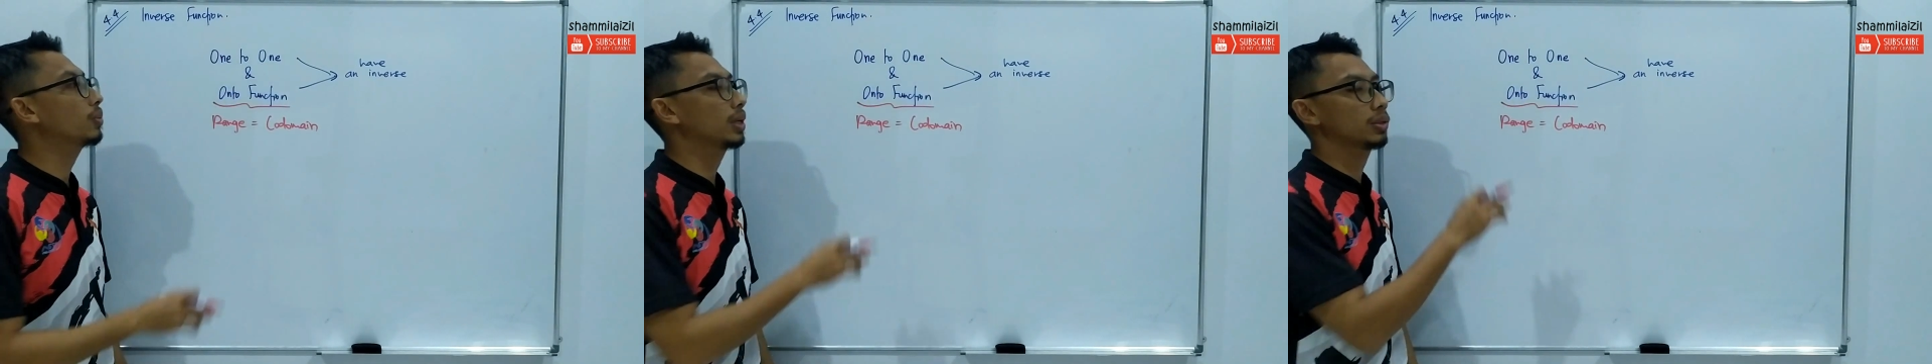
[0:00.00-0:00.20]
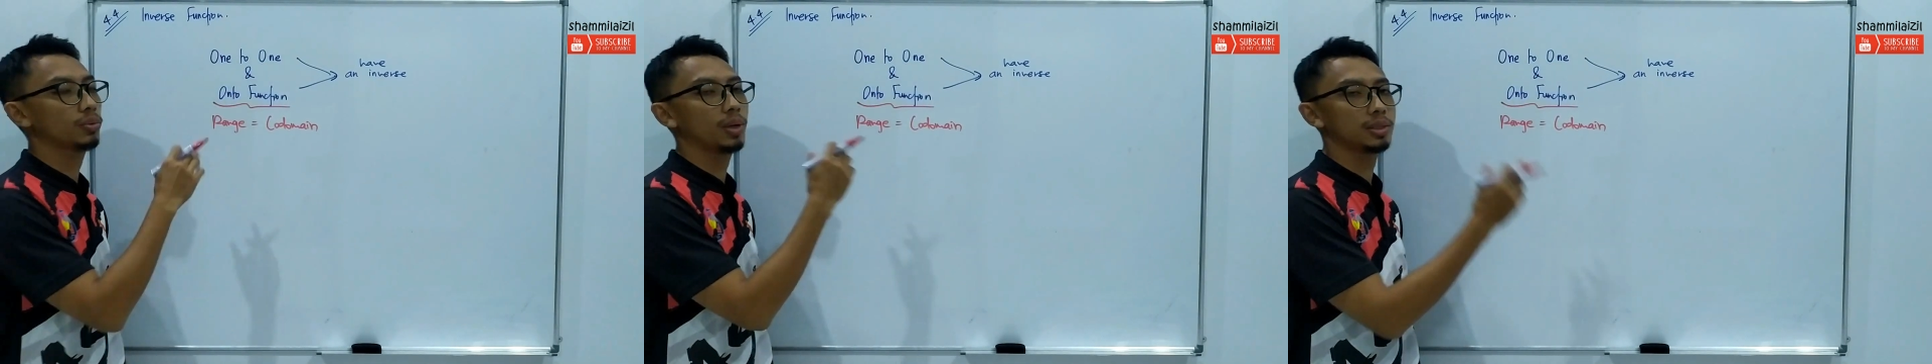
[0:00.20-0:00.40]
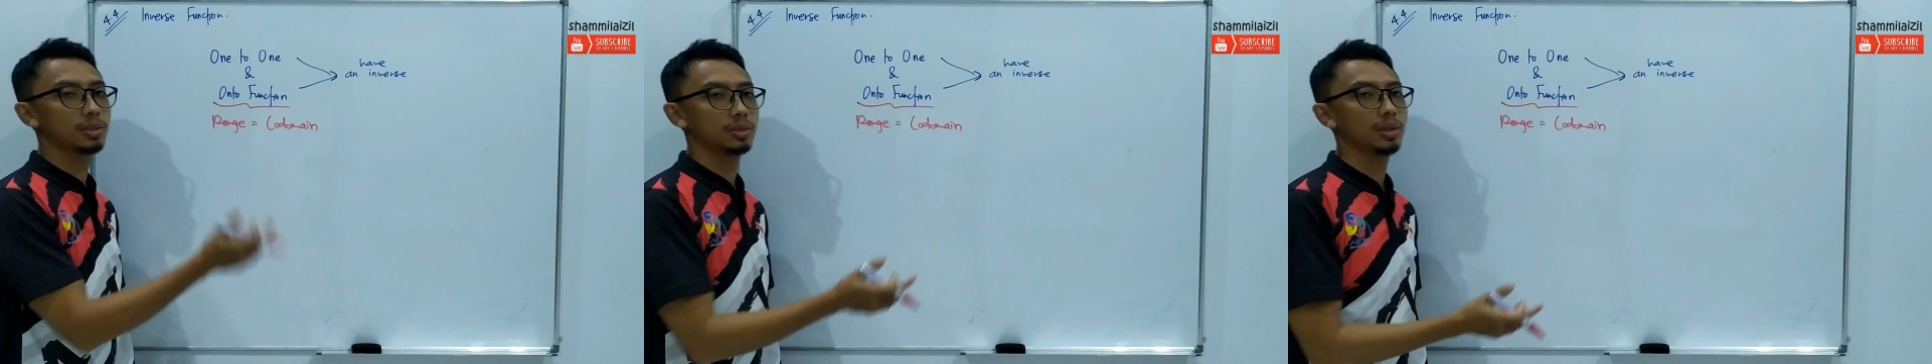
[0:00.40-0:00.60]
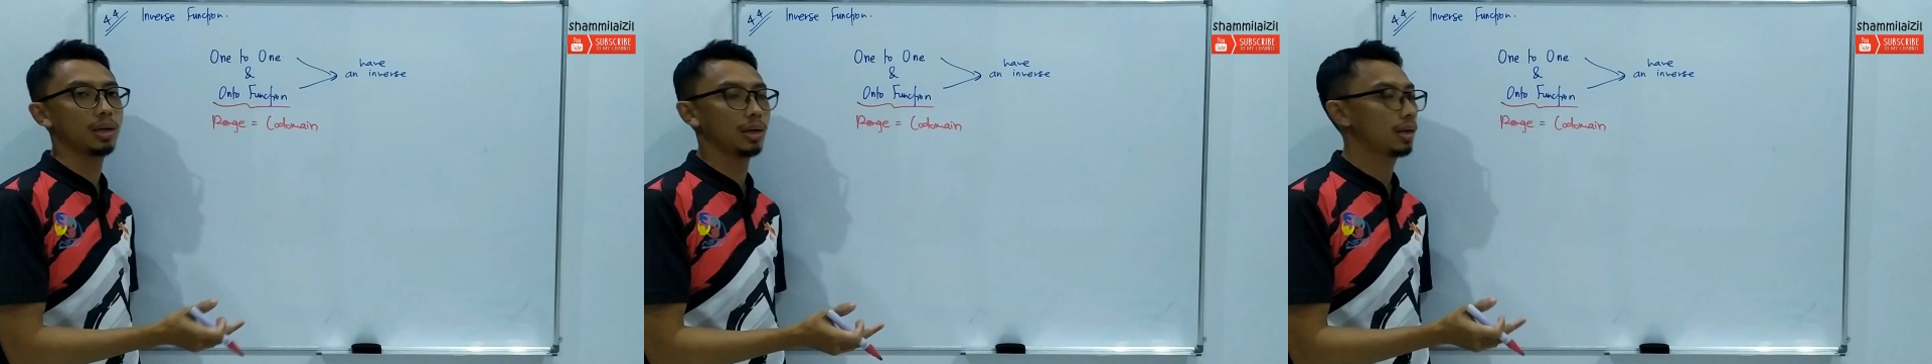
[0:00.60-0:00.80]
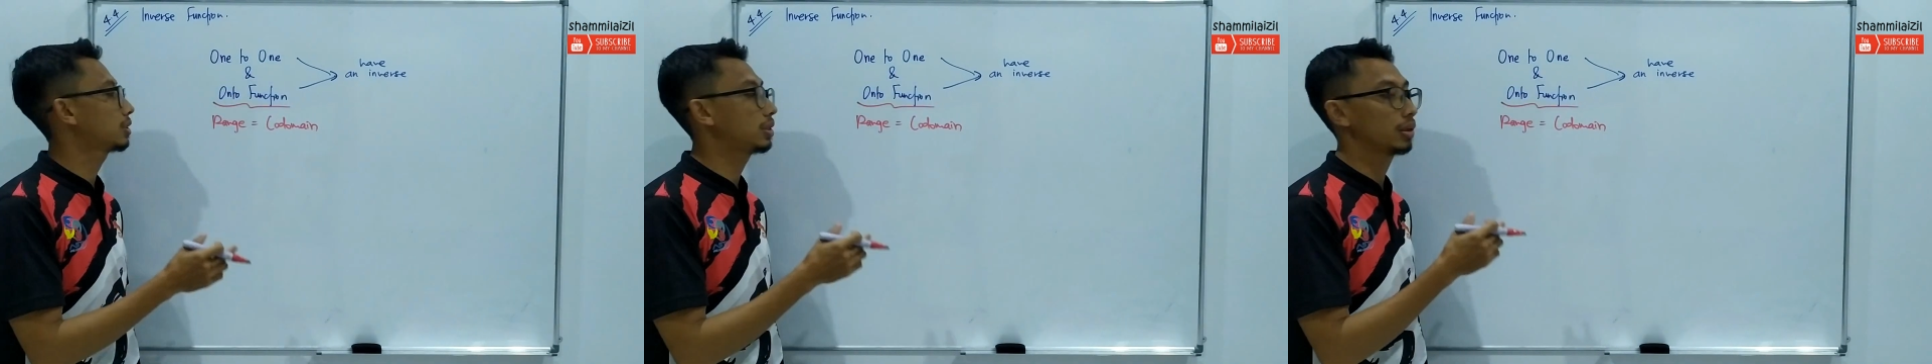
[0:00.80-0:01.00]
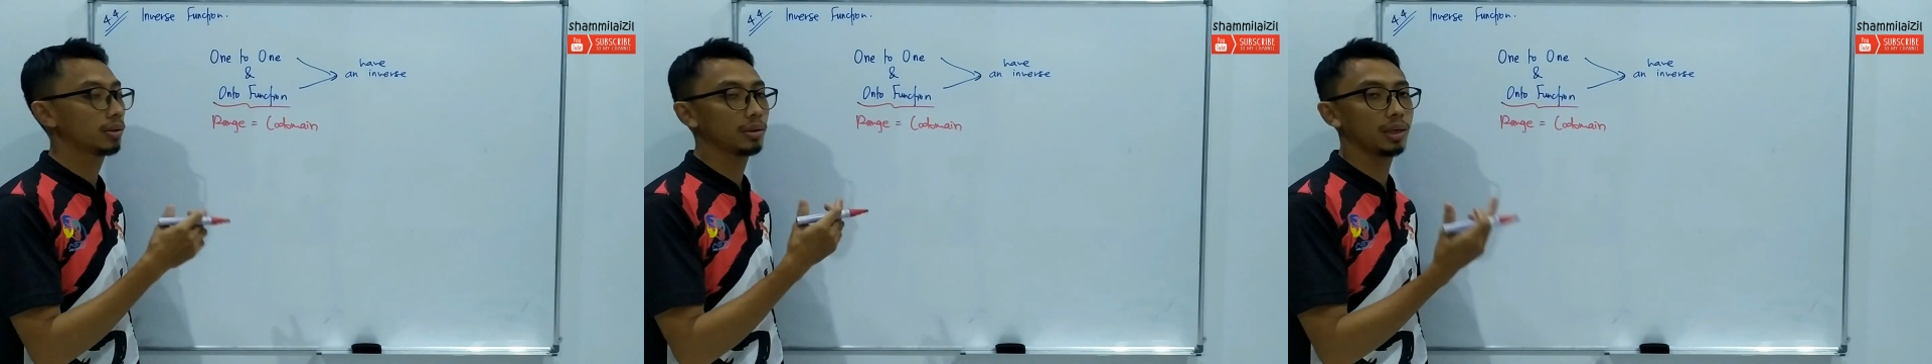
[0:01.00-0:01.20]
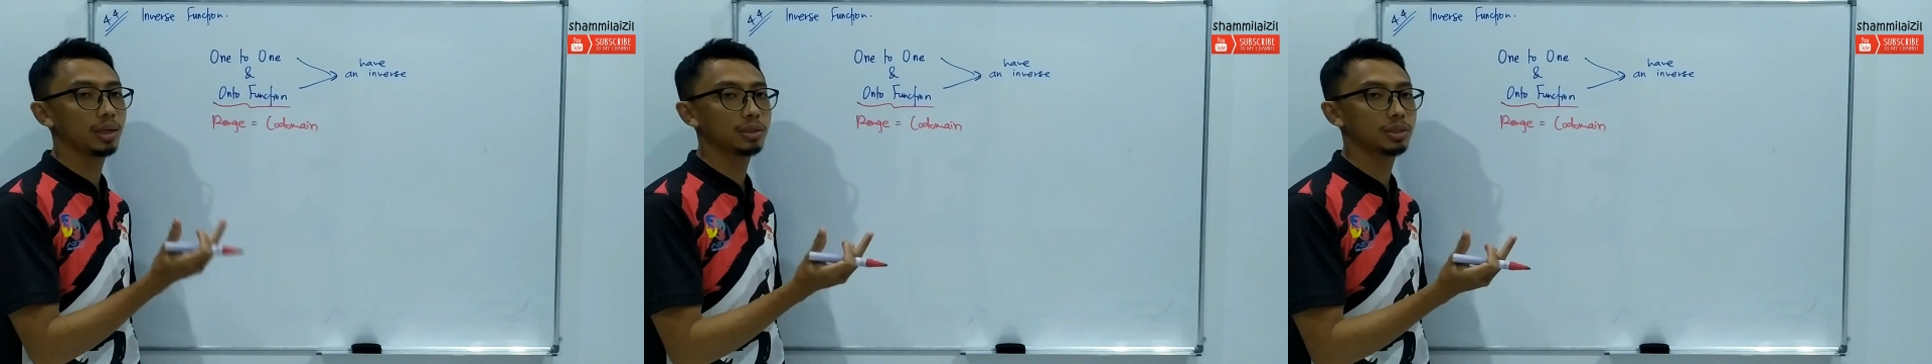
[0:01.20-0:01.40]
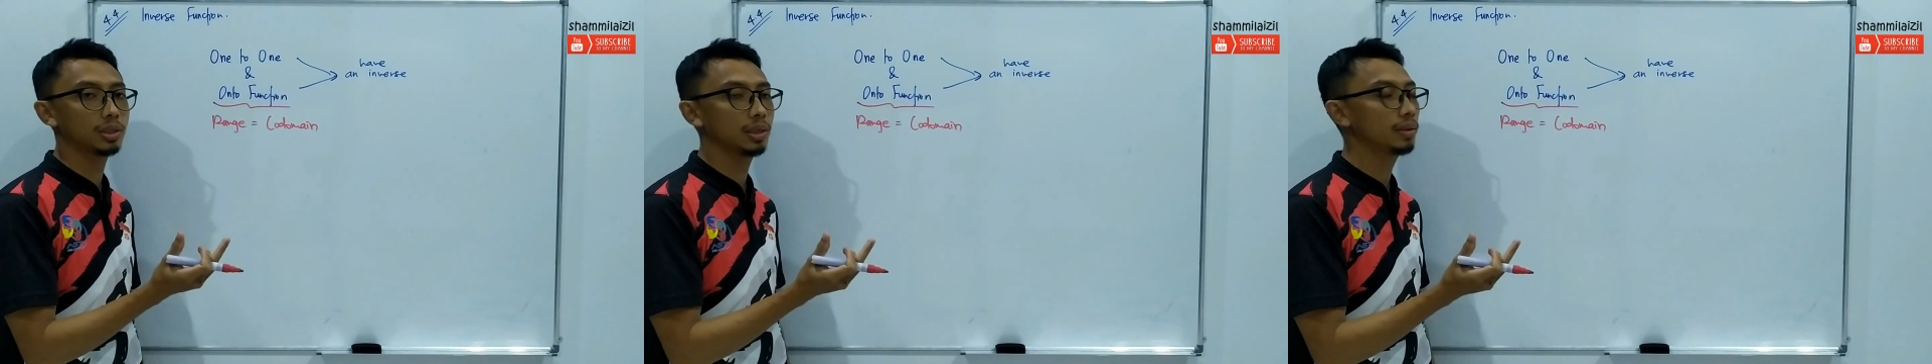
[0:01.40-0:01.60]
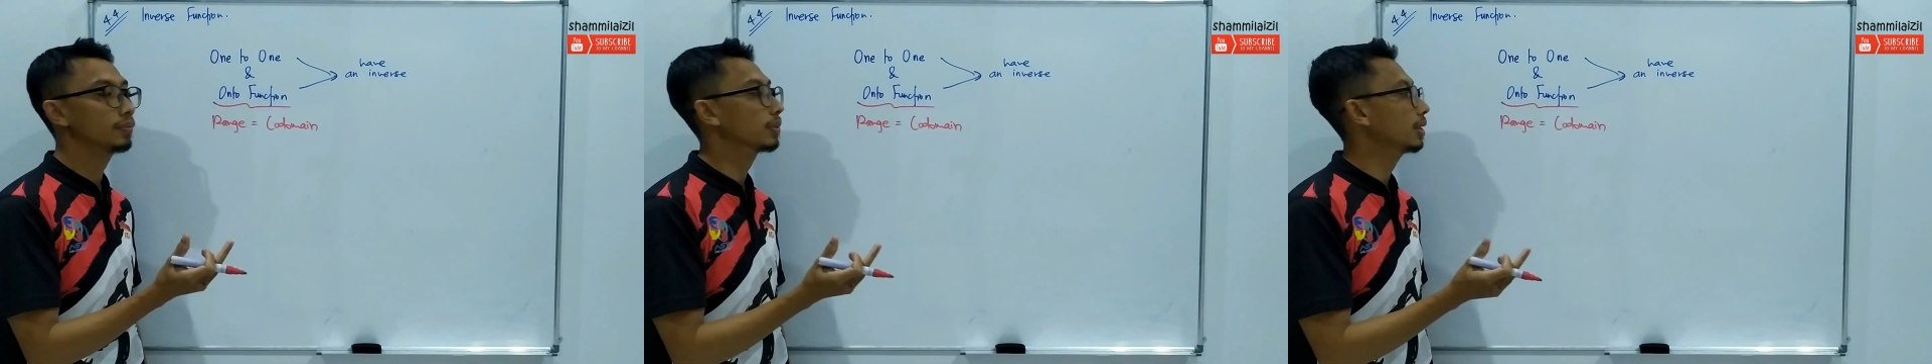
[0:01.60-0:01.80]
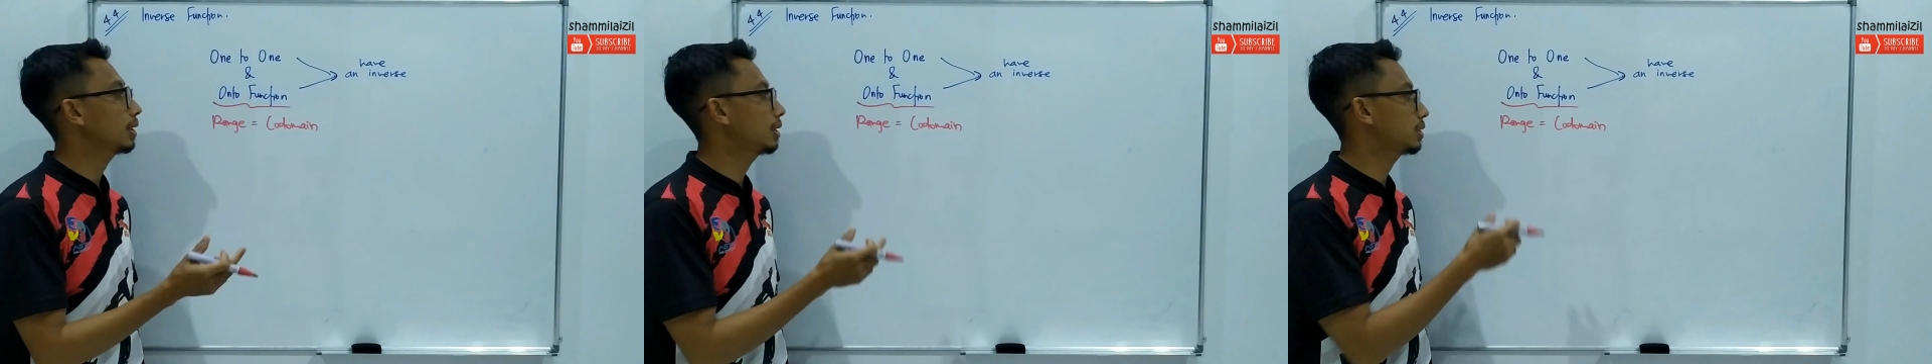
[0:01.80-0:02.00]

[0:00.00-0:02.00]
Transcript: One-to-one is the relation.